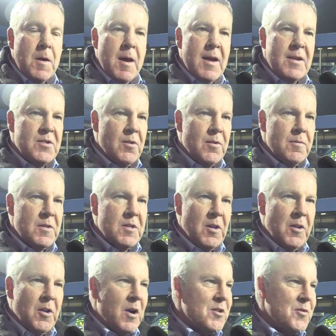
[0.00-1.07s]
Yeah, it's not
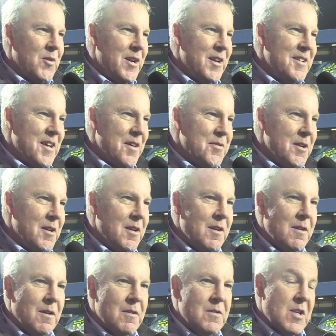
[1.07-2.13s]
a nice feeling,
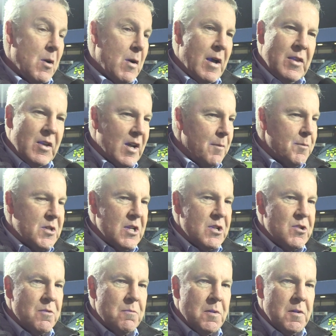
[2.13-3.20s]
definitely, and to go out of the
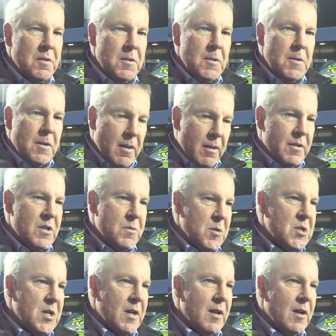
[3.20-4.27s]
competition. But you know, in this
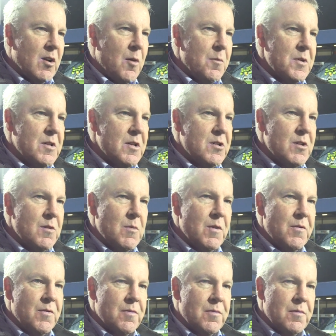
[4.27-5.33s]
particular competition,
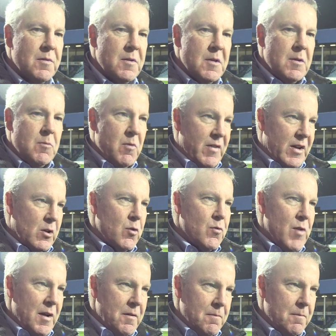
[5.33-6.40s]
we've had a good
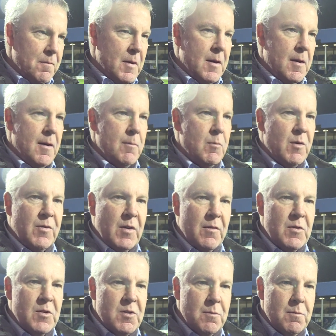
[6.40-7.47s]
run. We've
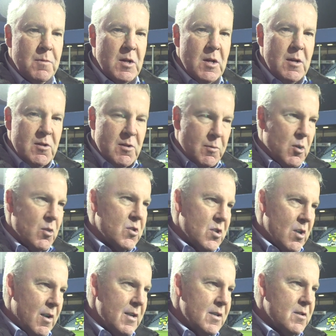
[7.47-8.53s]
given some good
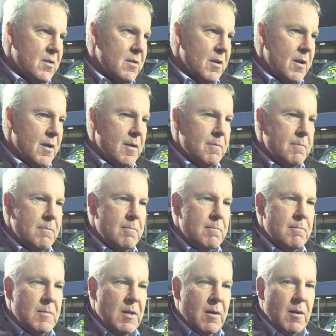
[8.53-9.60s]
sides,
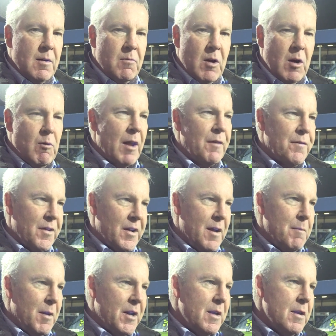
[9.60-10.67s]
you know, a run for their
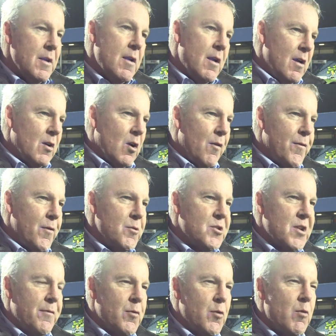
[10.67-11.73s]
money, and got through
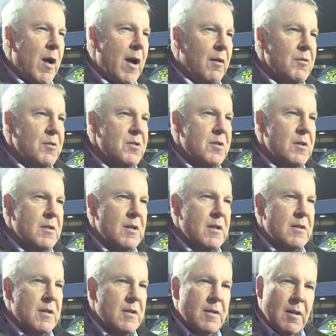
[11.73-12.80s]
several rounds. So
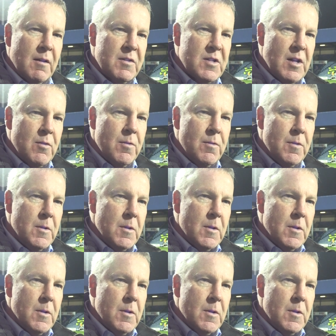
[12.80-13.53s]
you know, there's no